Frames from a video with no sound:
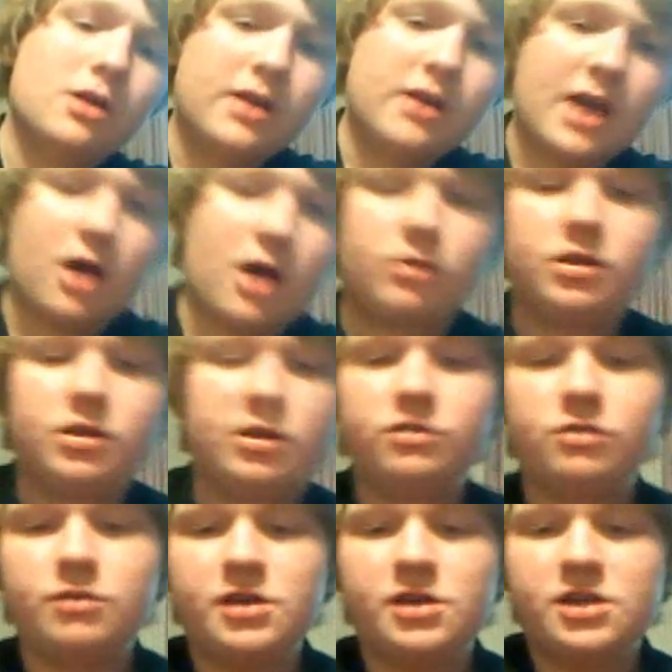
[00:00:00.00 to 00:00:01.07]
Now, what you
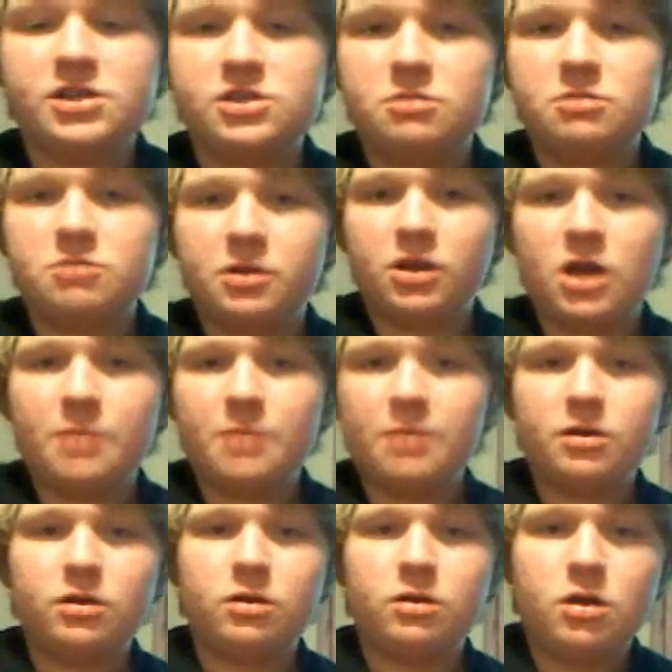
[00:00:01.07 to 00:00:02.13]
do is you pull up
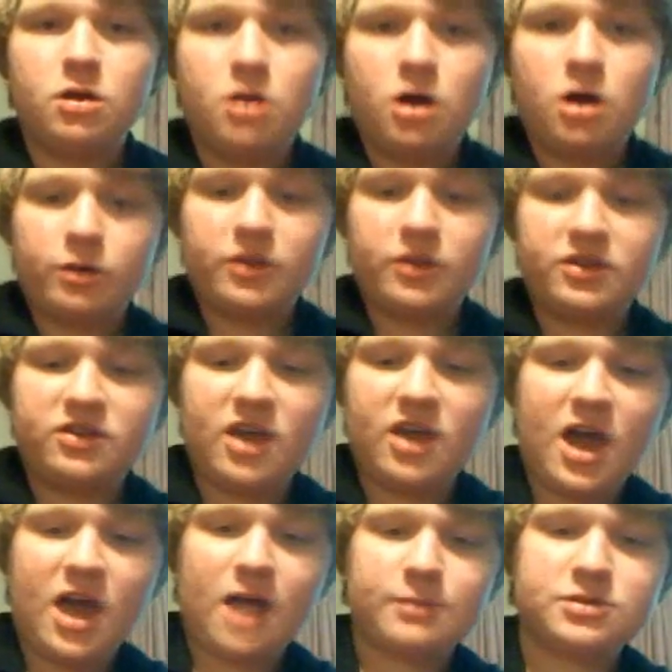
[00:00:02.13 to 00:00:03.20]
one of the
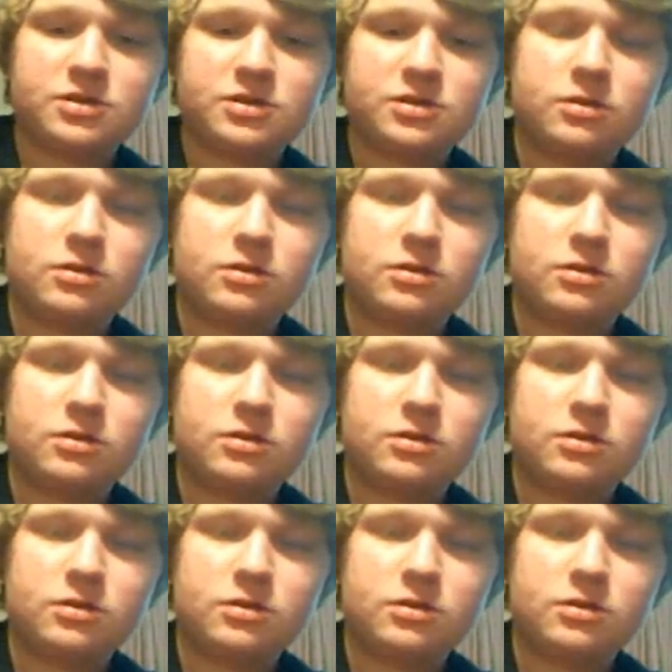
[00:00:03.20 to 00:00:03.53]
tabs,